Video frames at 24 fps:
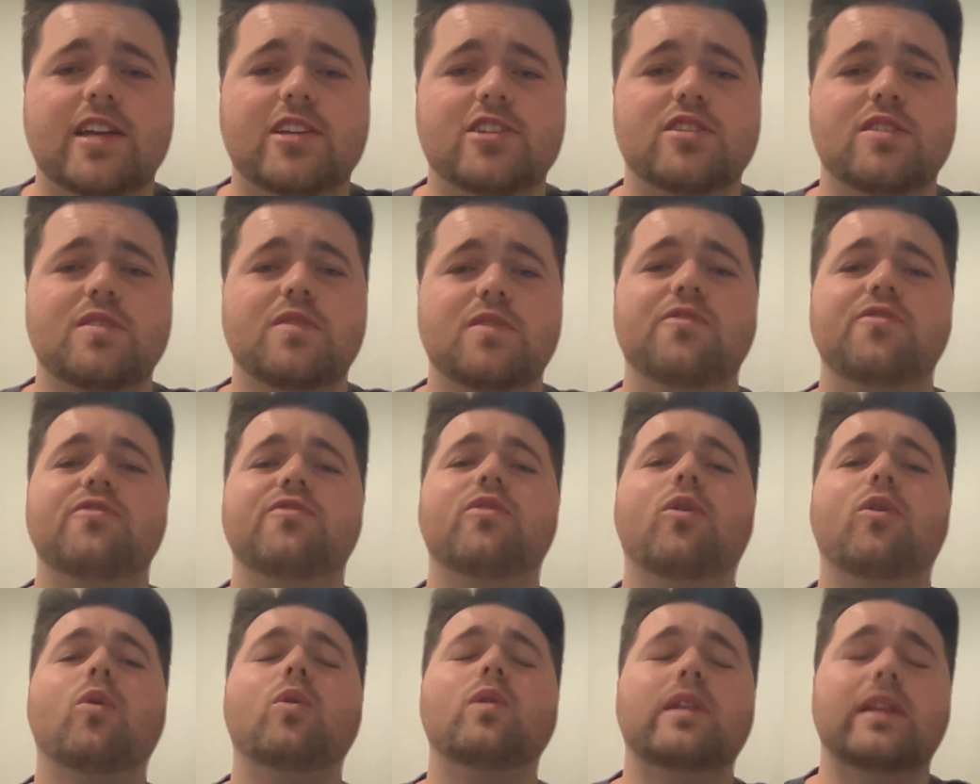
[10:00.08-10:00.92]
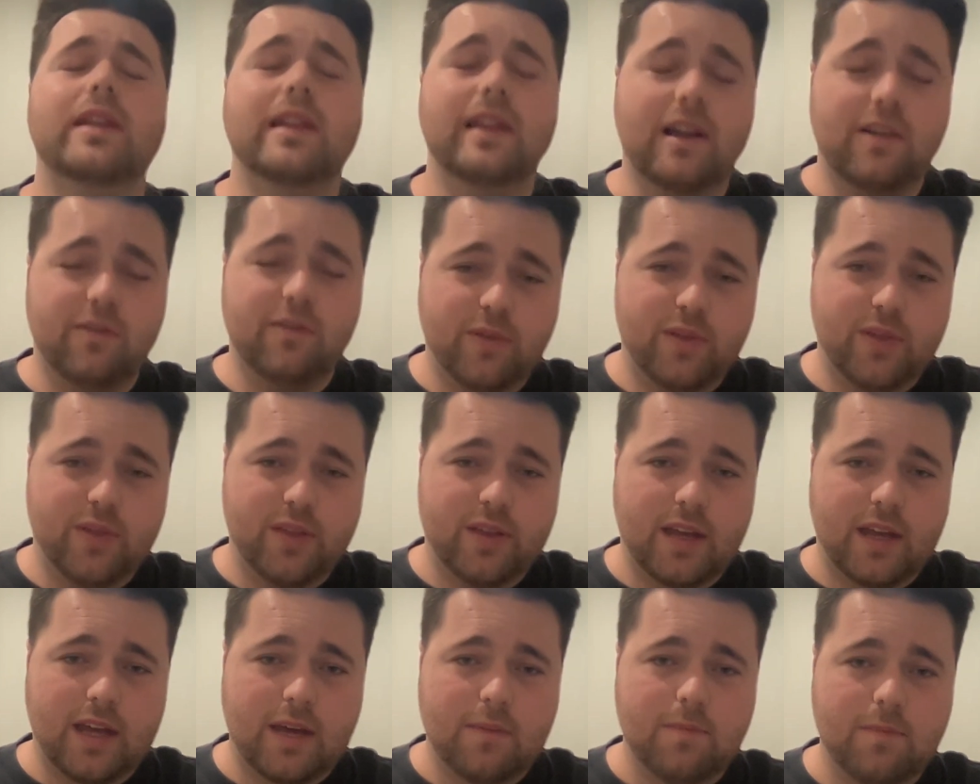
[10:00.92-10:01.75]
to actually fall in love with the
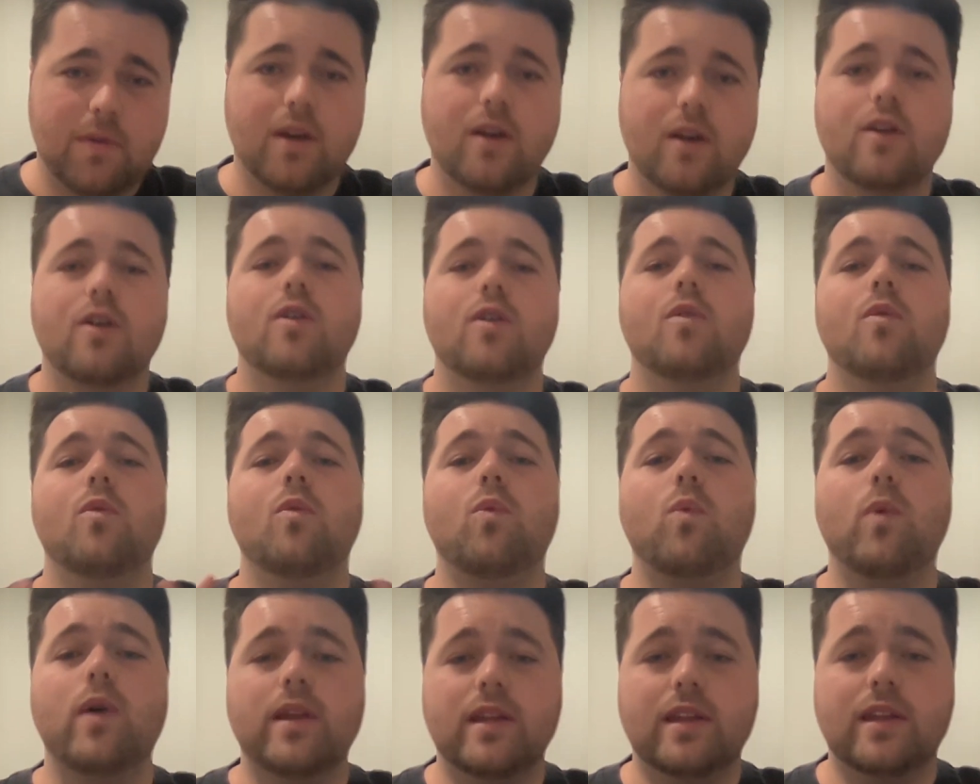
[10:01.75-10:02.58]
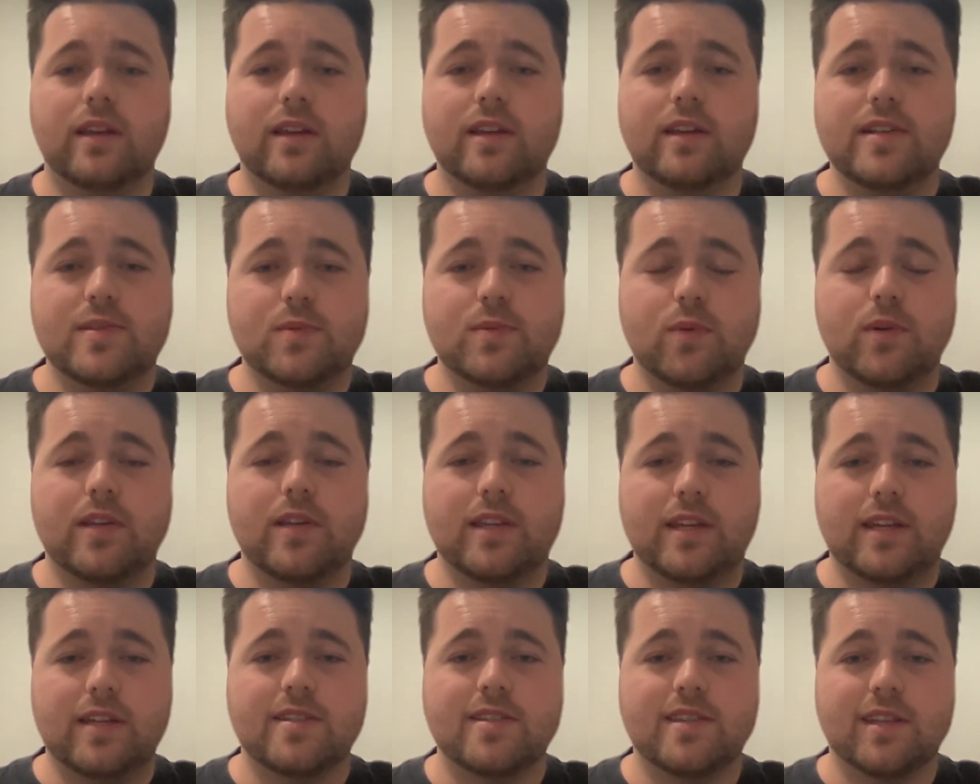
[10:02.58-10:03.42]
game. Winning is what
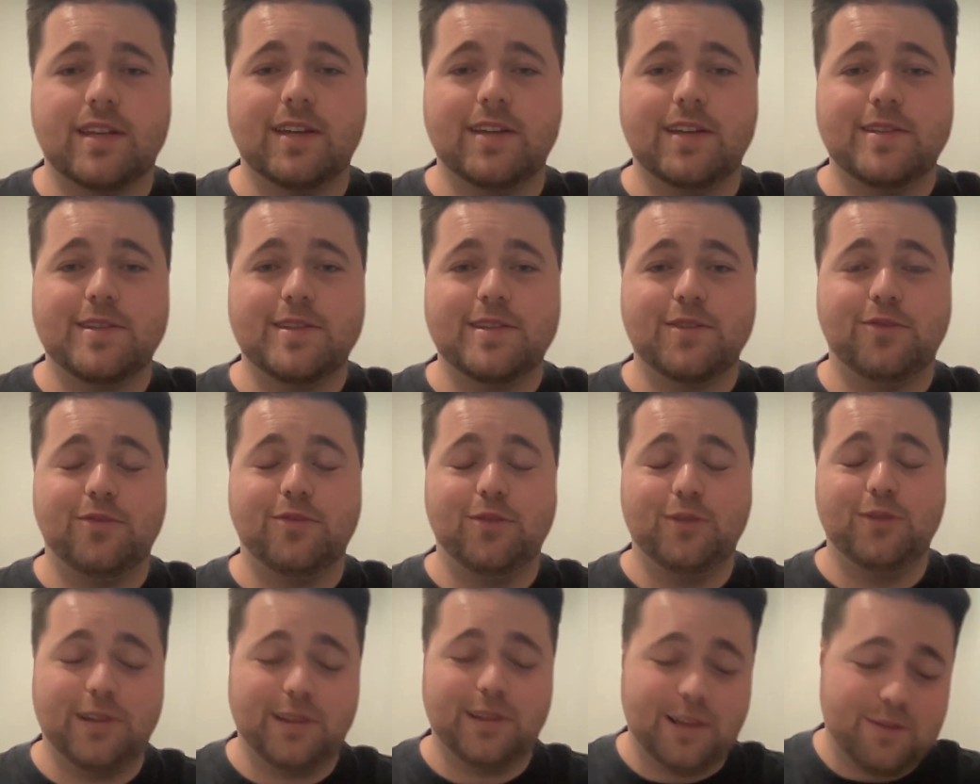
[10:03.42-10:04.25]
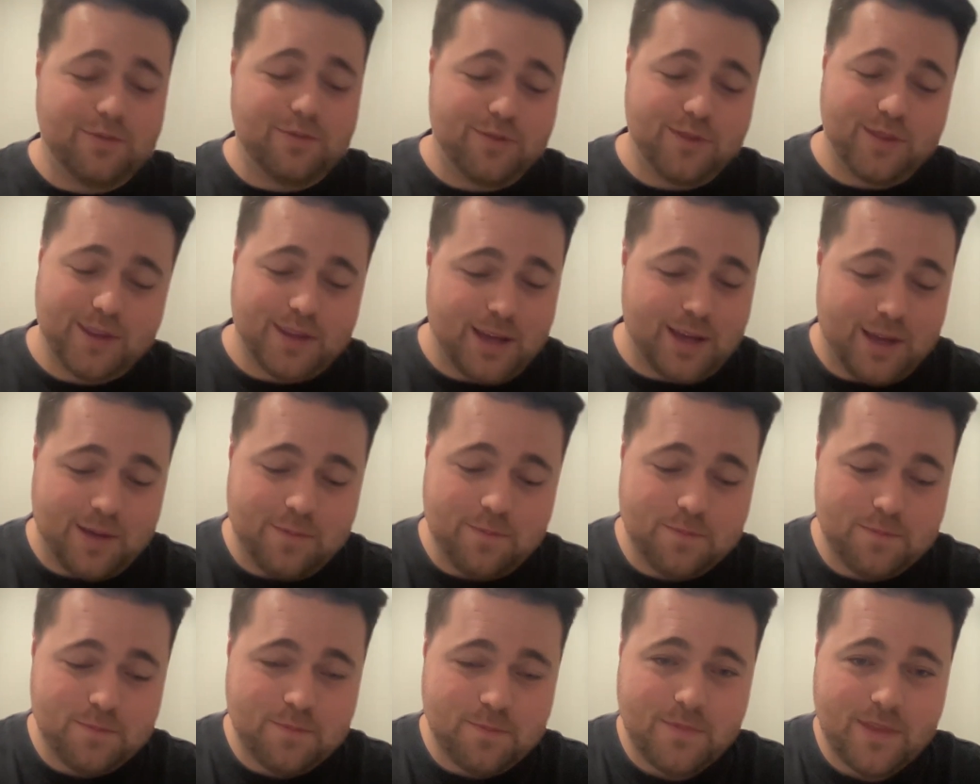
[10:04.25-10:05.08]
gets the kids to fall in love with the
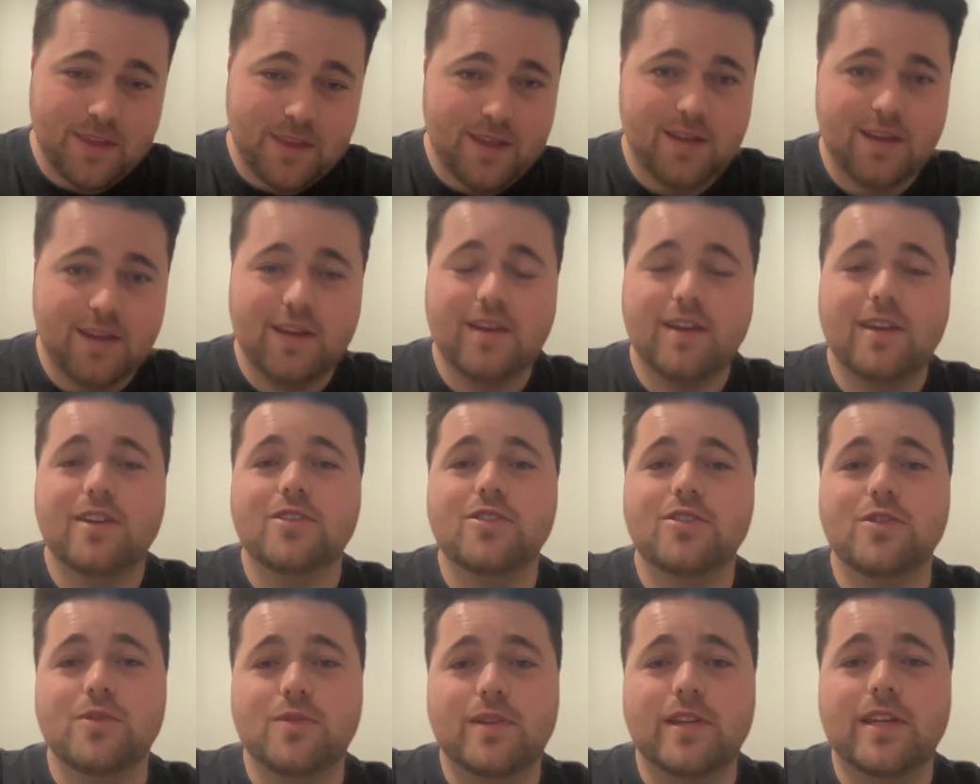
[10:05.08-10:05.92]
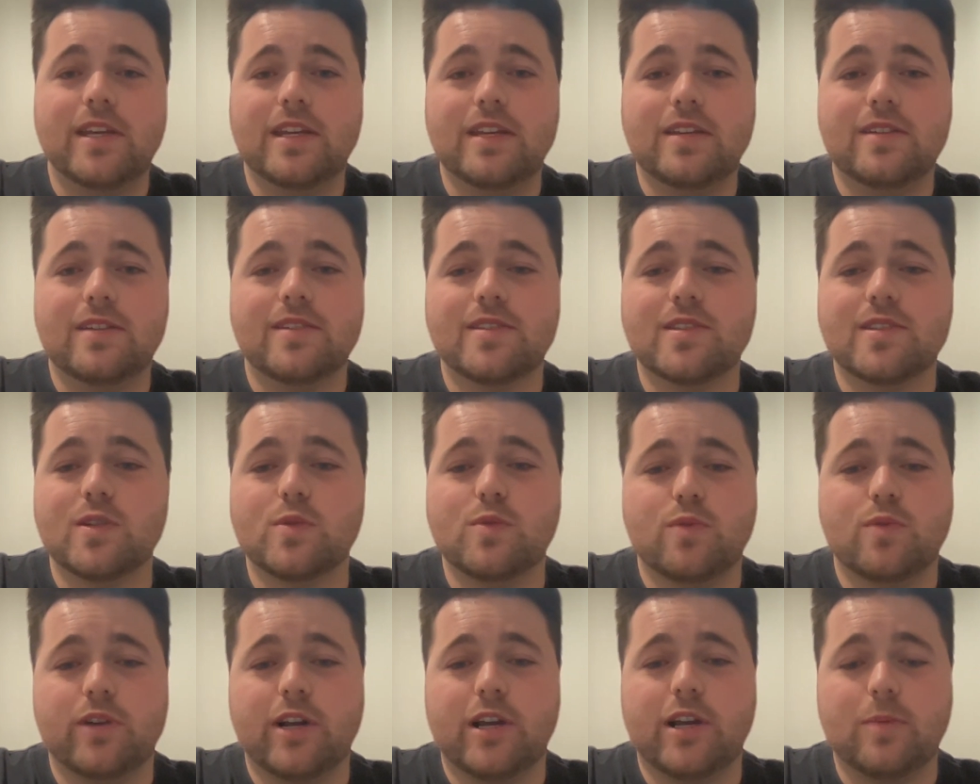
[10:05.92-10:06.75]
game. You need
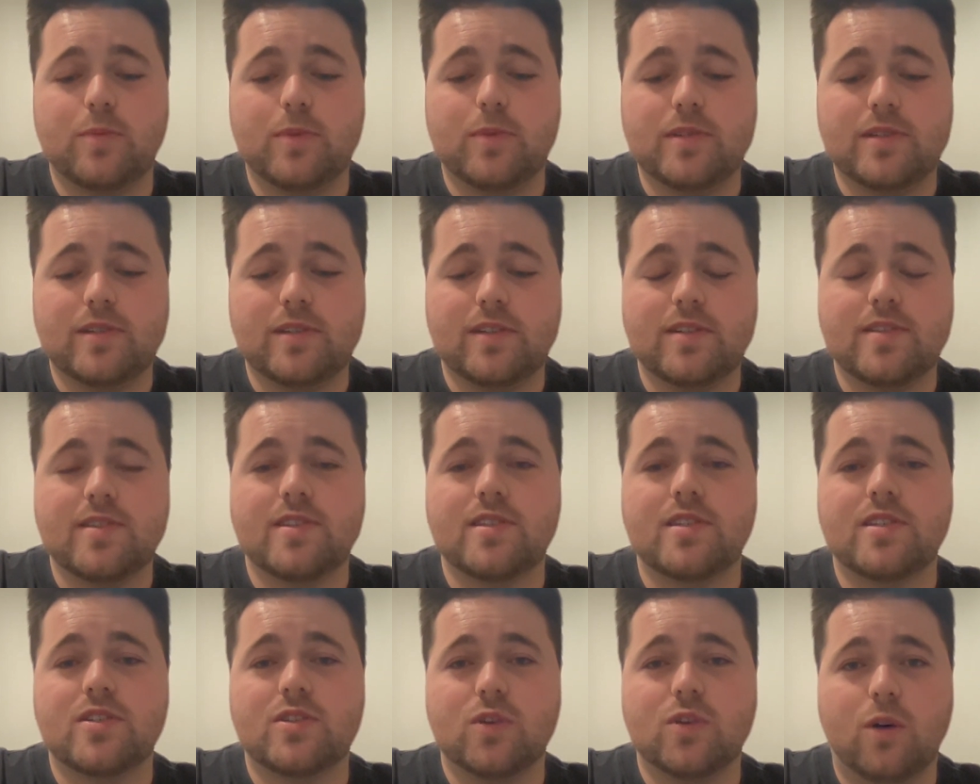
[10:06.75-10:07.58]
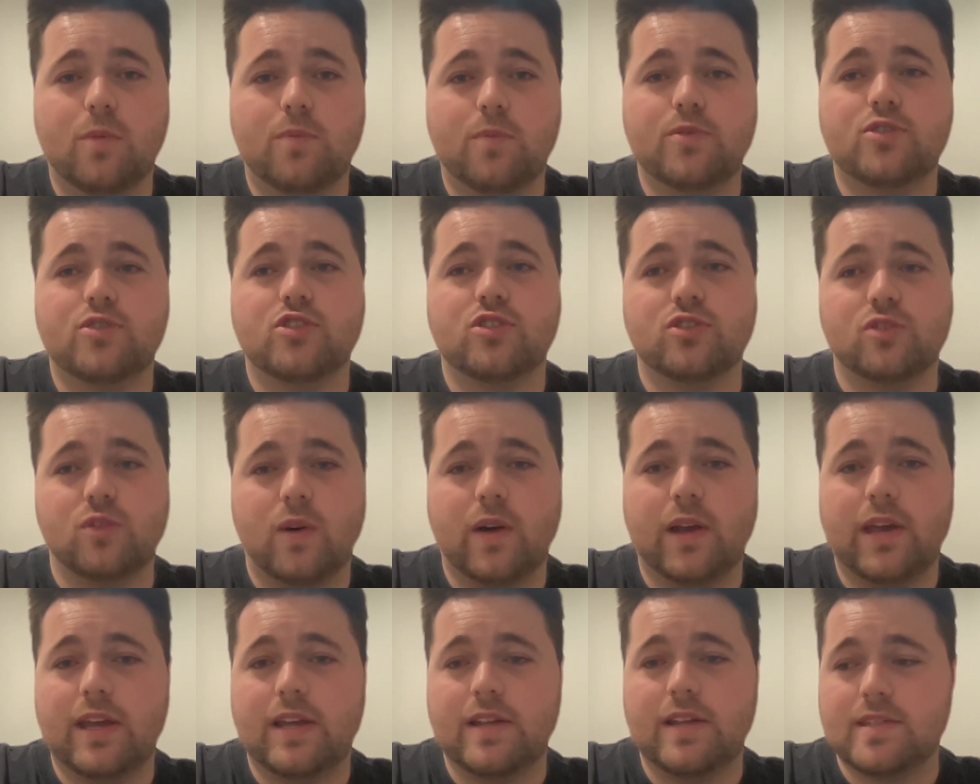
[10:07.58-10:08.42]
Super Rugby to just stop
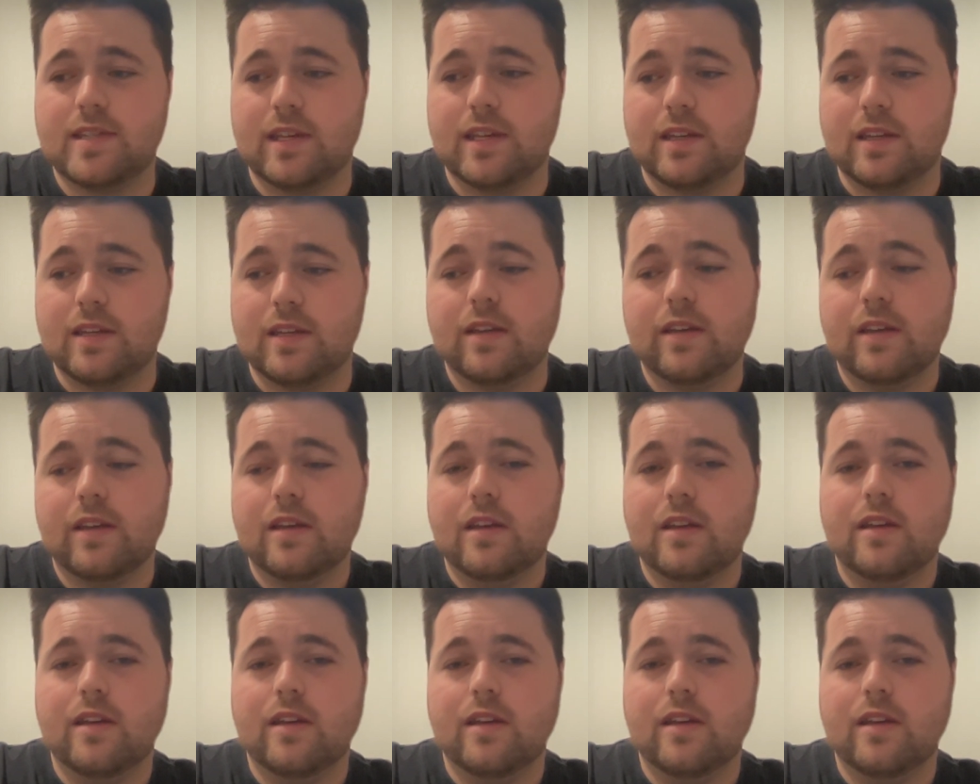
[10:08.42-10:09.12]
trying to